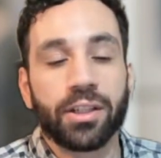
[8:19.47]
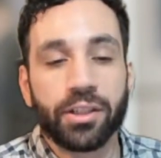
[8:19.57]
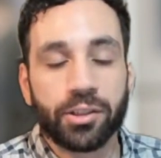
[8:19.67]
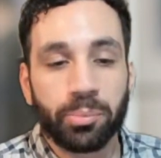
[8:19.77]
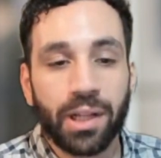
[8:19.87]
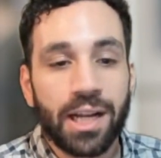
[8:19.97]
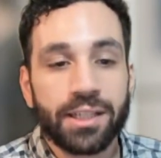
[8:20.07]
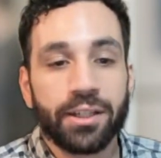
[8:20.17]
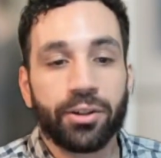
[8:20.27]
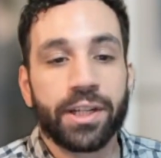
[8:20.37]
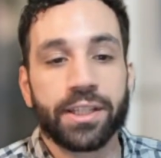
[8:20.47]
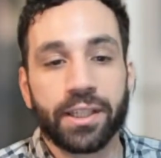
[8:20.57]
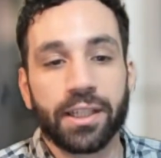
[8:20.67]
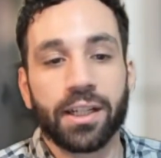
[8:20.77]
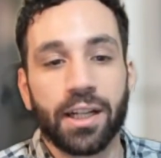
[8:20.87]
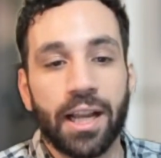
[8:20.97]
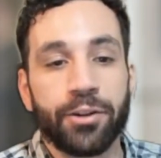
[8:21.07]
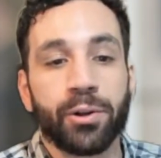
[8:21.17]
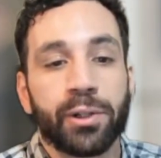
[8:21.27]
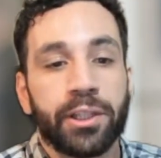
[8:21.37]
Supply is increasing, and
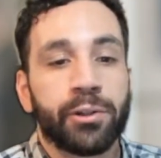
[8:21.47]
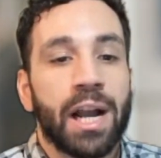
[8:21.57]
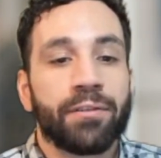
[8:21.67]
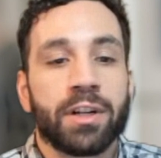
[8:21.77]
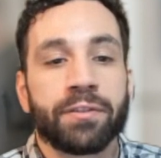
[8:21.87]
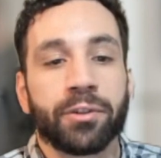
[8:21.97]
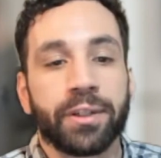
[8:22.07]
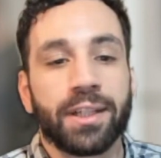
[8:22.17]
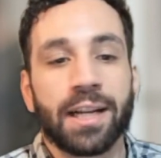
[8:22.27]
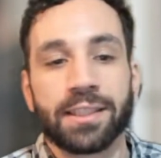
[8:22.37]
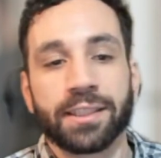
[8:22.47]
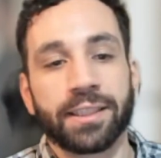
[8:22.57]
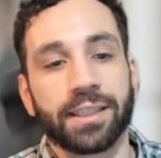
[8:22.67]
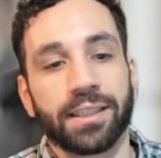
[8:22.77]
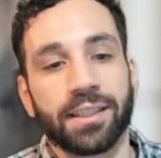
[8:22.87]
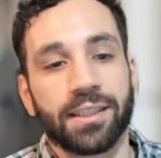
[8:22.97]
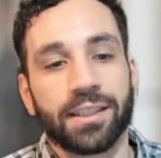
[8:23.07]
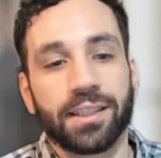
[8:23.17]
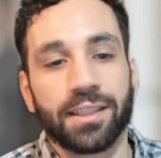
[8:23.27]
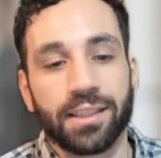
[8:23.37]
you haven't even realized it yet.
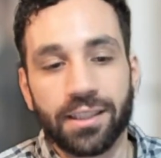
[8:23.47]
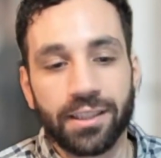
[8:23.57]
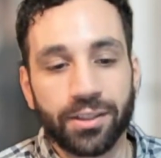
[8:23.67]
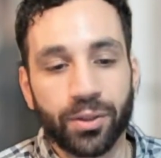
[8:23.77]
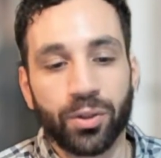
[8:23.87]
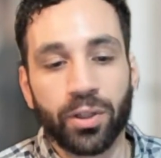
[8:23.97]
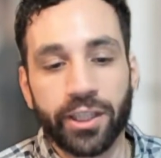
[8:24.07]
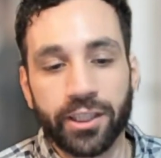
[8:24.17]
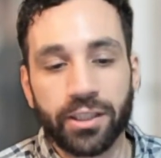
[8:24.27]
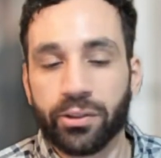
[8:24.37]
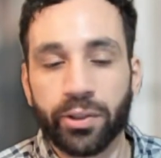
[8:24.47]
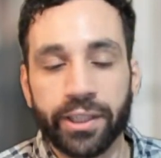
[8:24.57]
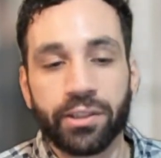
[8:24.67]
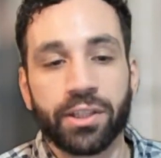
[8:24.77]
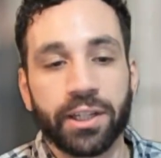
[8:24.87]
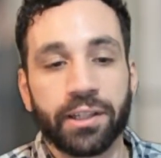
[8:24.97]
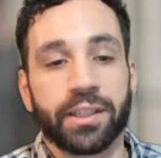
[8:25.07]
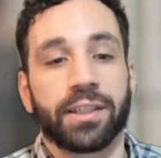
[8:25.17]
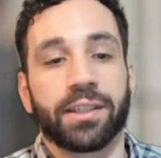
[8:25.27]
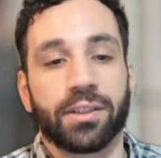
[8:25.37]
So don't get suckered
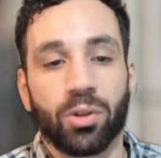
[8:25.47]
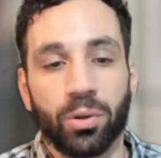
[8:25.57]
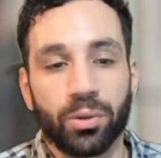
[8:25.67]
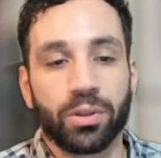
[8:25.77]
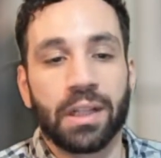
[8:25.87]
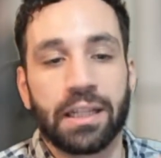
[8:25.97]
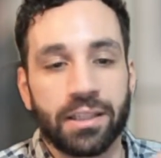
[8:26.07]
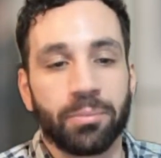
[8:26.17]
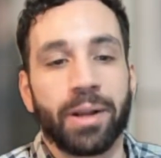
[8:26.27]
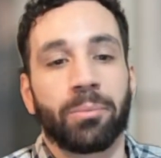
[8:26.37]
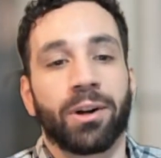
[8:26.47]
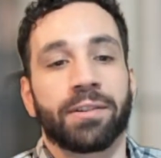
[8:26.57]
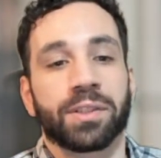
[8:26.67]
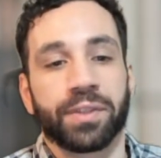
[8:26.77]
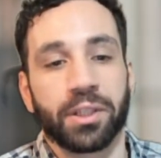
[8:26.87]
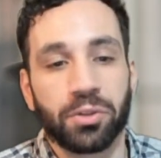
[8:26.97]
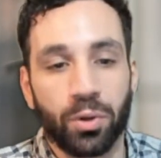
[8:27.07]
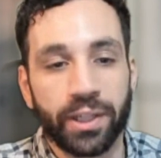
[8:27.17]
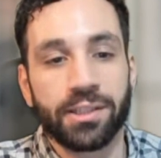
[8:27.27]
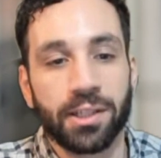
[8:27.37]
in. That's the main point of this video.
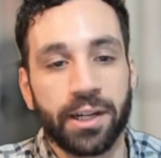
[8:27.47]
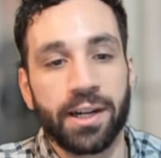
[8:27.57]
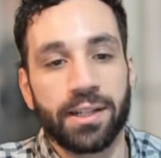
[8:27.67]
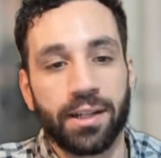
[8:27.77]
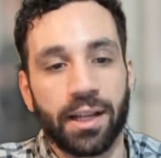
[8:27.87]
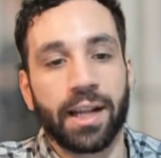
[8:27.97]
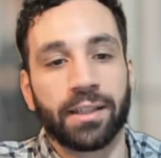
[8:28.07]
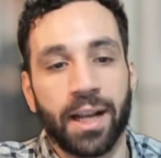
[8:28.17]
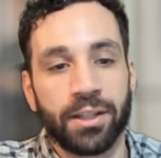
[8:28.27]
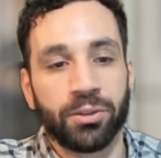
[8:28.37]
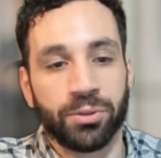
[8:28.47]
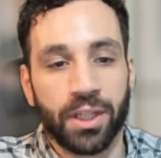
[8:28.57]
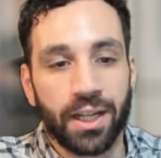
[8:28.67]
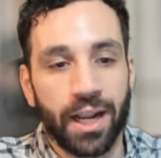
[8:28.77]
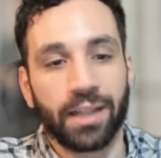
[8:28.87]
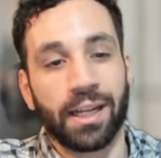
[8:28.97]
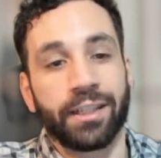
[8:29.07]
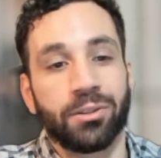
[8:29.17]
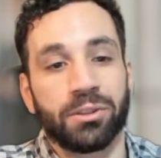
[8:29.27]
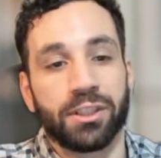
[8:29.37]
Don't get suckered into the headline news. Headline
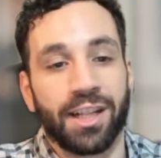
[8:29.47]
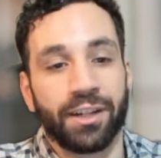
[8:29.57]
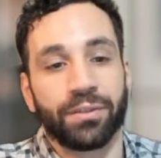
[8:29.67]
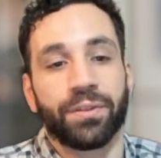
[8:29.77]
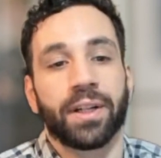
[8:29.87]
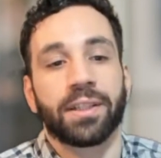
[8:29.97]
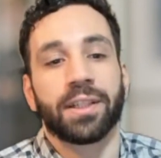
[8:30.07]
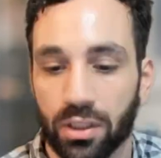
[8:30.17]
news is not your friend.